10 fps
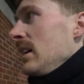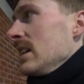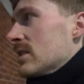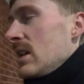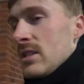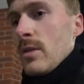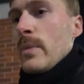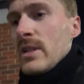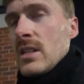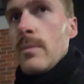it's
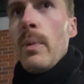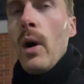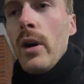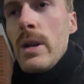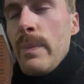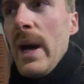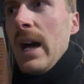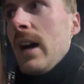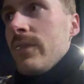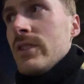an important
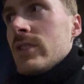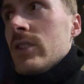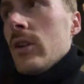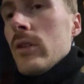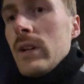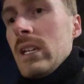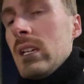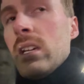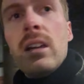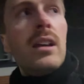part of the story,
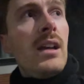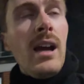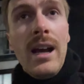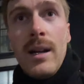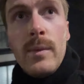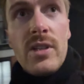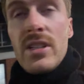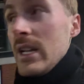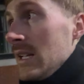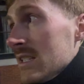and I'm not
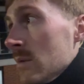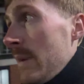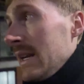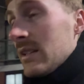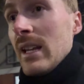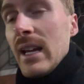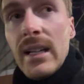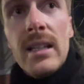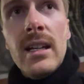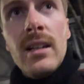saying that's a bad thing.